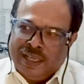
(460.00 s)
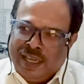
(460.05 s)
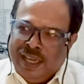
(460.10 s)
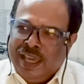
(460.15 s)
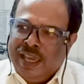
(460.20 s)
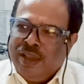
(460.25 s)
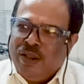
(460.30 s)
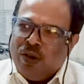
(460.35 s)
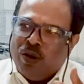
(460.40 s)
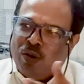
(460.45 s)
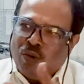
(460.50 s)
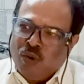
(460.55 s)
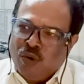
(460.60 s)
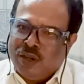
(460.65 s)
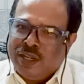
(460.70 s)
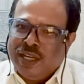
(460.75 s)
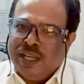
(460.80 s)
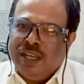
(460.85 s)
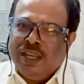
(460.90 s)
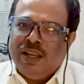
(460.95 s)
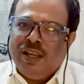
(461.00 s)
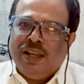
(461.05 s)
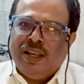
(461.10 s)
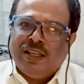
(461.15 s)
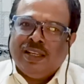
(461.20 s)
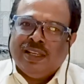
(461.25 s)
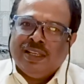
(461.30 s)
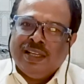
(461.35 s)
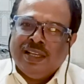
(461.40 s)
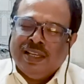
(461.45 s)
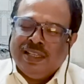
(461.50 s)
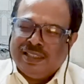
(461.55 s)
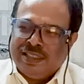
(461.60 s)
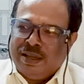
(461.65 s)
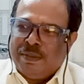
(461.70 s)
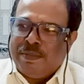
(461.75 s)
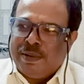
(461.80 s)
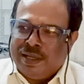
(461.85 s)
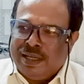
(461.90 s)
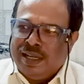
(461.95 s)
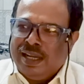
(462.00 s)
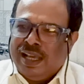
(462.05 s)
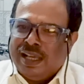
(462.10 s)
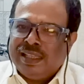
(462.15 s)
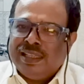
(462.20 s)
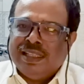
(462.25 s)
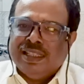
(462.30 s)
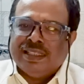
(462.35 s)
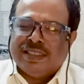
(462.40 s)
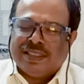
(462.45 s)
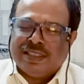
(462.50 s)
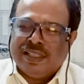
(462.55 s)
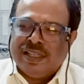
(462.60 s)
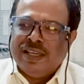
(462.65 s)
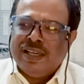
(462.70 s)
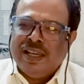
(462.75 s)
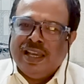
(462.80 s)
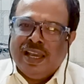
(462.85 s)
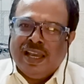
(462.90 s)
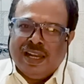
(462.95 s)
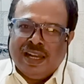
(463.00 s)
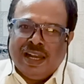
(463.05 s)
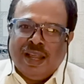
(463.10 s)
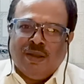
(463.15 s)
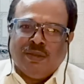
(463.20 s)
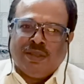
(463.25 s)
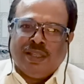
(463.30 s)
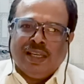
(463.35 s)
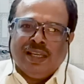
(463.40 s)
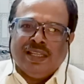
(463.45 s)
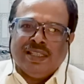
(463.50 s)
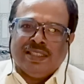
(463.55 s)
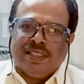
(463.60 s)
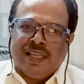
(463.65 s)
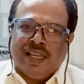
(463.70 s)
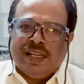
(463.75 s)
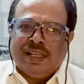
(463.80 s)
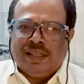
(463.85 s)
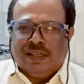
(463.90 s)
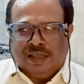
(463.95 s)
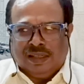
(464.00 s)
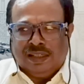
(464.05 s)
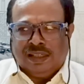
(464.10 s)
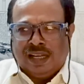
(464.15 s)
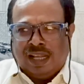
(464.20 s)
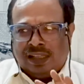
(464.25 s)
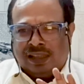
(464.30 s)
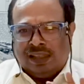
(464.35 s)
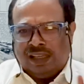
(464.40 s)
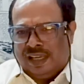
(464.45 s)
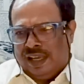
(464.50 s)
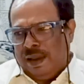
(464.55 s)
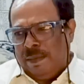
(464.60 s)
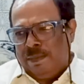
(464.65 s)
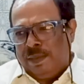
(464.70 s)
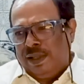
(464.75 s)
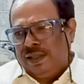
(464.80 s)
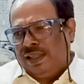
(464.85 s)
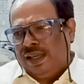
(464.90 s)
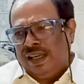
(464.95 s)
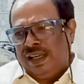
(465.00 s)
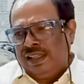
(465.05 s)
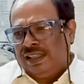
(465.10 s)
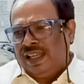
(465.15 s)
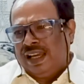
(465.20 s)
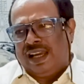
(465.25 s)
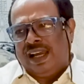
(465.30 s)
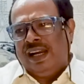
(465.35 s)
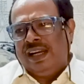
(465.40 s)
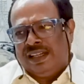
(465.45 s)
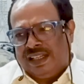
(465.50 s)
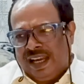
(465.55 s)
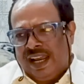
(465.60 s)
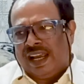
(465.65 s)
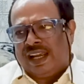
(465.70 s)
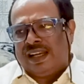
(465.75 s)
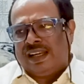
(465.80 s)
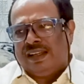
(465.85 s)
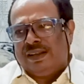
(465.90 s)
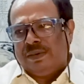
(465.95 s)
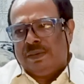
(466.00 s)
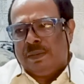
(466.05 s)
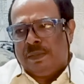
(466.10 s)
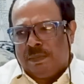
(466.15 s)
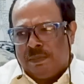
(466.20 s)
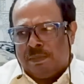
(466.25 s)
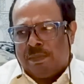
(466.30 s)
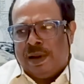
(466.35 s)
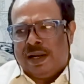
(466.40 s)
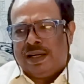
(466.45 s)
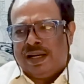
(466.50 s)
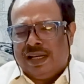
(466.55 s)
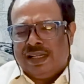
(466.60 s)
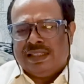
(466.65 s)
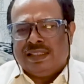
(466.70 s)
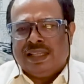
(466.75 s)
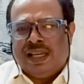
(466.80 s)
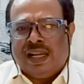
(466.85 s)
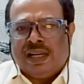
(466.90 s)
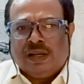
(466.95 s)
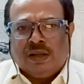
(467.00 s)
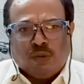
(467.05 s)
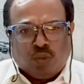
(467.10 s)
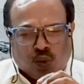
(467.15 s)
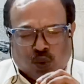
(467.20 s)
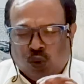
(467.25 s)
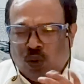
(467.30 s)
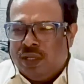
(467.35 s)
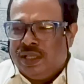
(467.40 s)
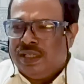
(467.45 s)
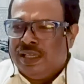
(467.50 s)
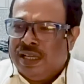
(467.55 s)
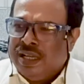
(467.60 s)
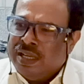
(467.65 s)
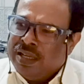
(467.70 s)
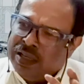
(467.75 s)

ghee or roti, chapati like this. Now thing is that not everything they can take. Matter is that sweet,